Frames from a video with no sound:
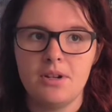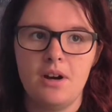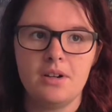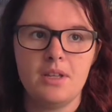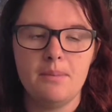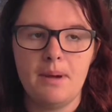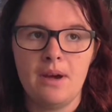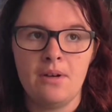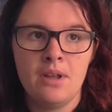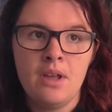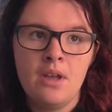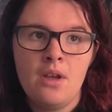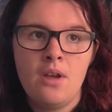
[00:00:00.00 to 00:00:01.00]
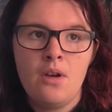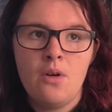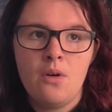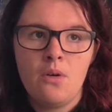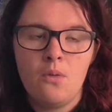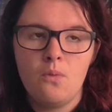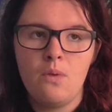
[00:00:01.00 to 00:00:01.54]
talking about
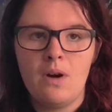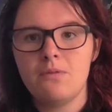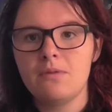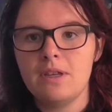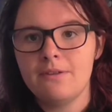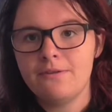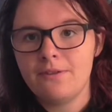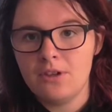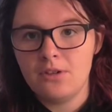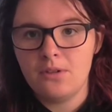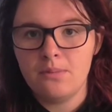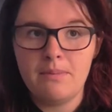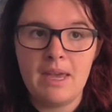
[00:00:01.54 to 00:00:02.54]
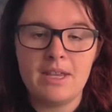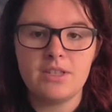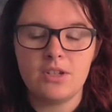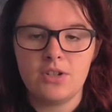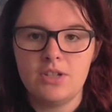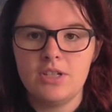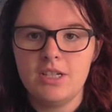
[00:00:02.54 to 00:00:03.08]
what we feel makes
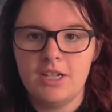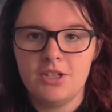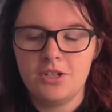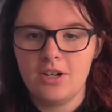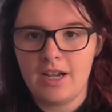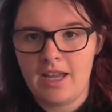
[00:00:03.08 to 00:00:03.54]
a good teacher,